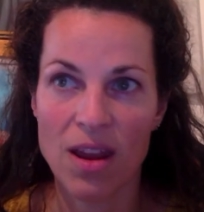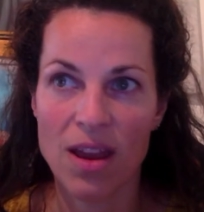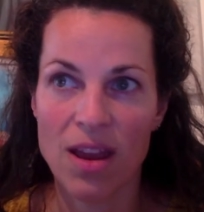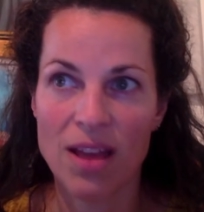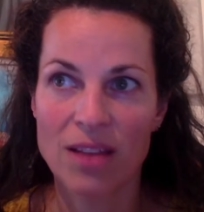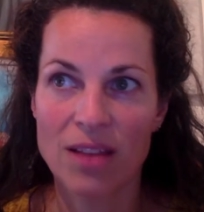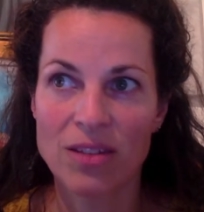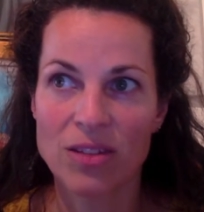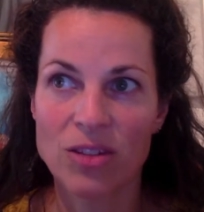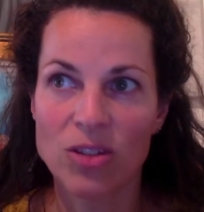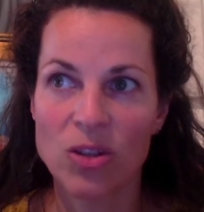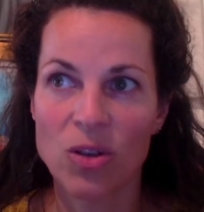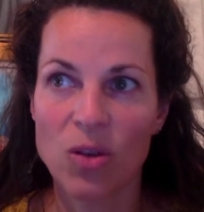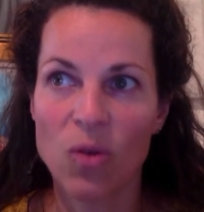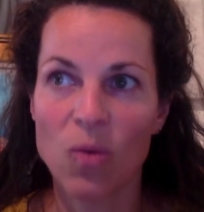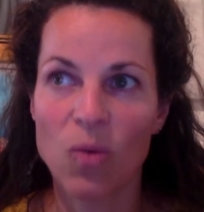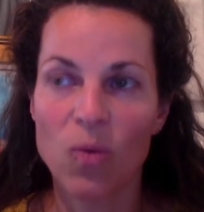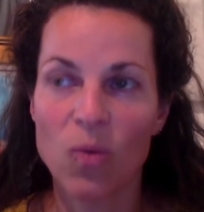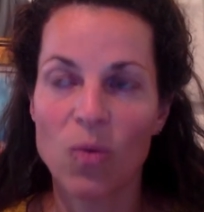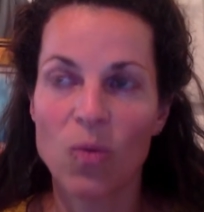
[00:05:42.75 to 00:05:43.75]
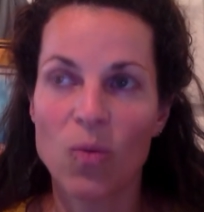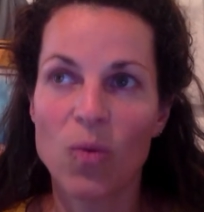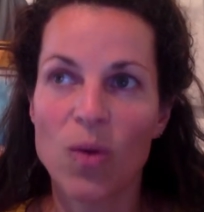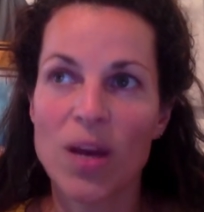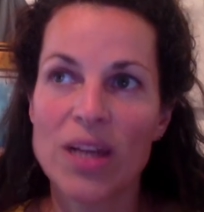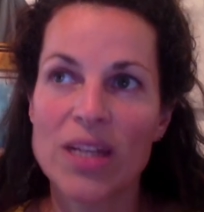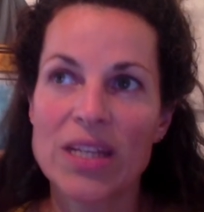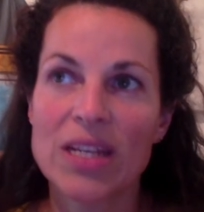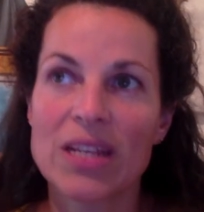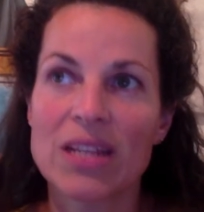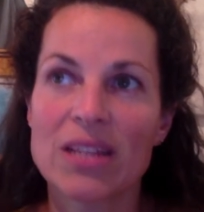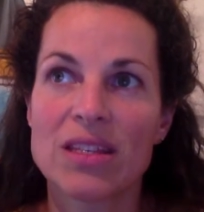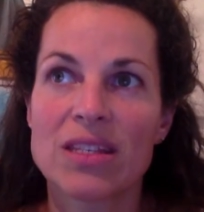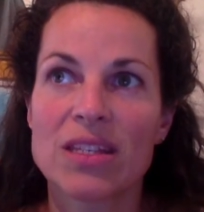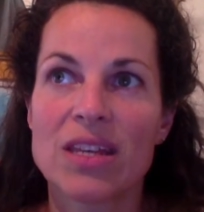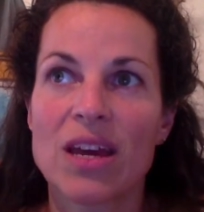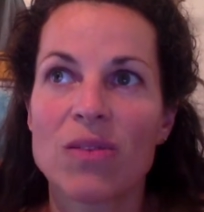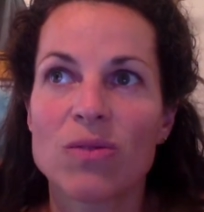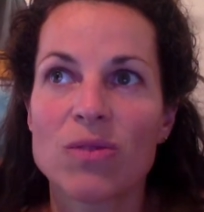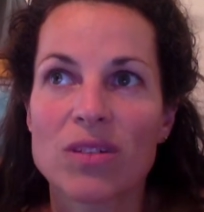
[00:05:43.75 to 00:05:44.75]
And so what I did
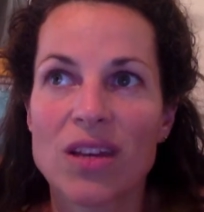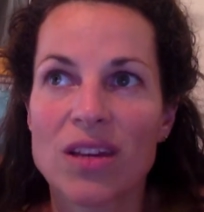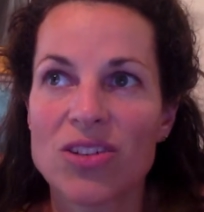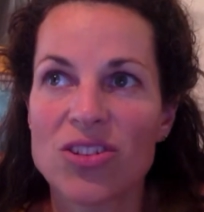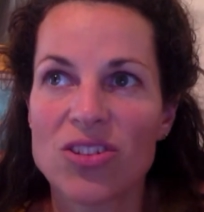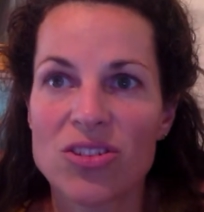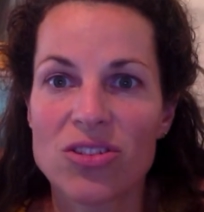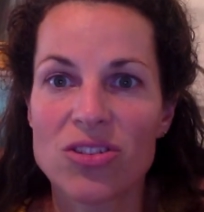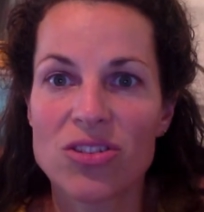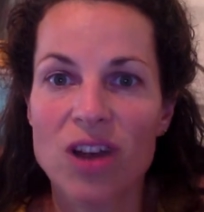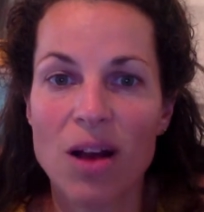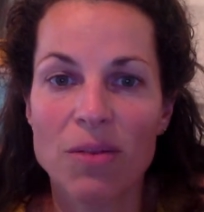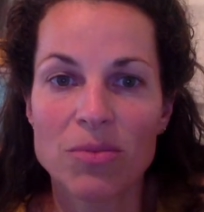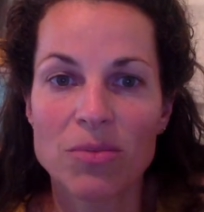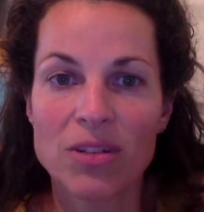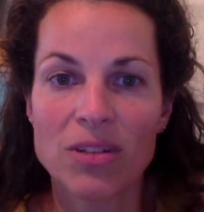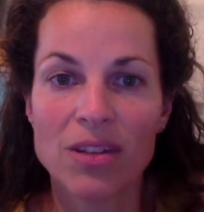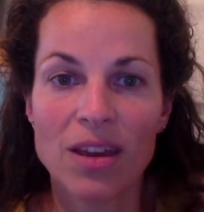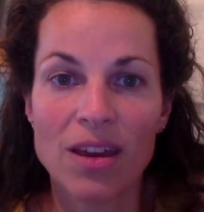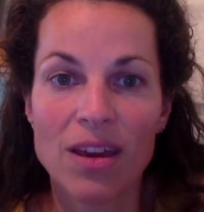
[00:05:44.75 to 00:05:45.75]
instead was I just stopped